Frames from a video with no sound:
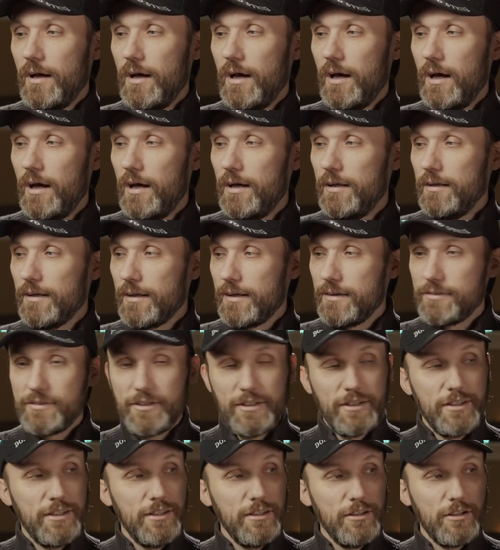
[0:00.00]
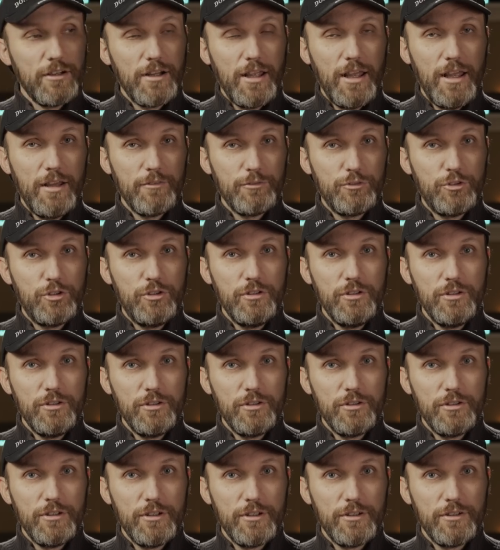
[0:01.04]
Uh, like I said, here I have
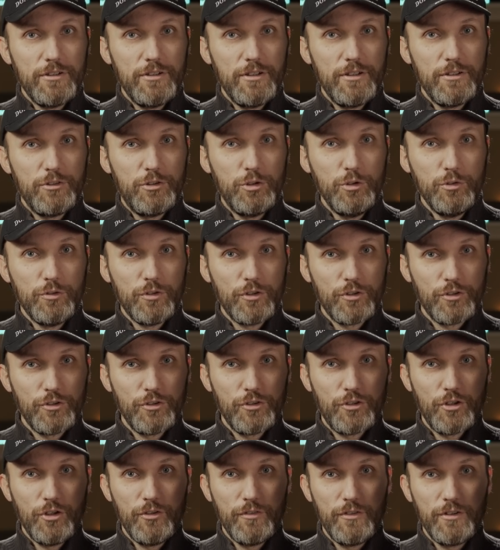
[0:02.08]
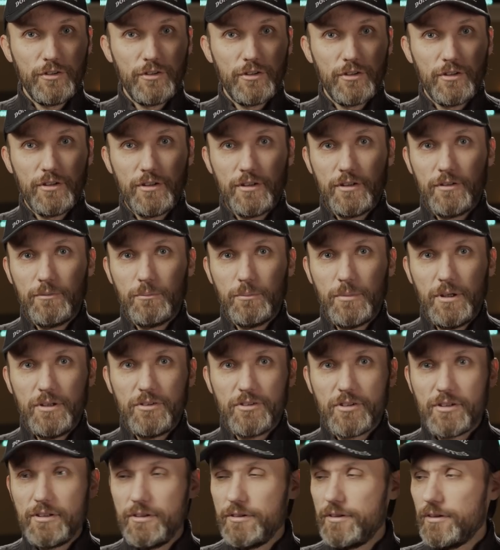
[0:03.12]
the, the, the, two versions of it, and
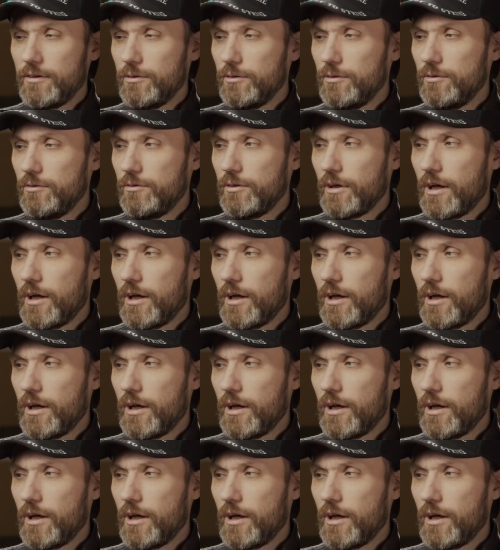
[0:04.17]
basically the,